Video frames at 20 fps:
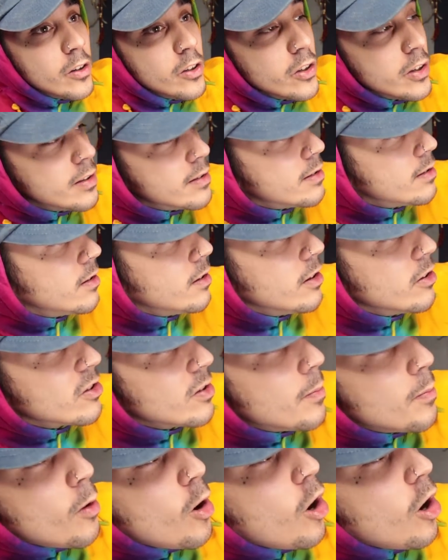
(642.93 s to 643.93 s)
and there's
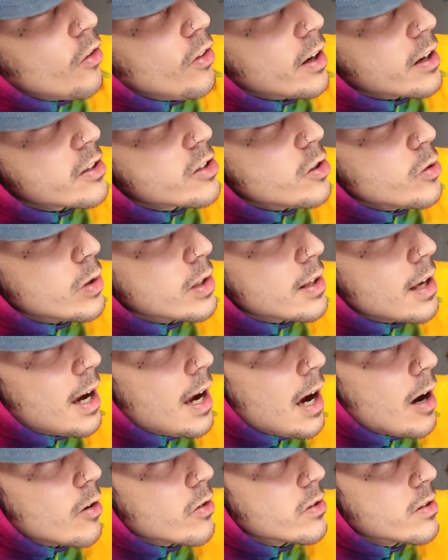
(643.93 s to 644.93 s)
a mall next to his
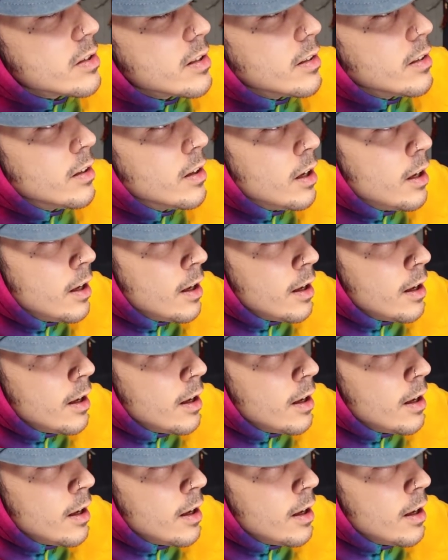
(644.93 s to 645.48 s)
house, and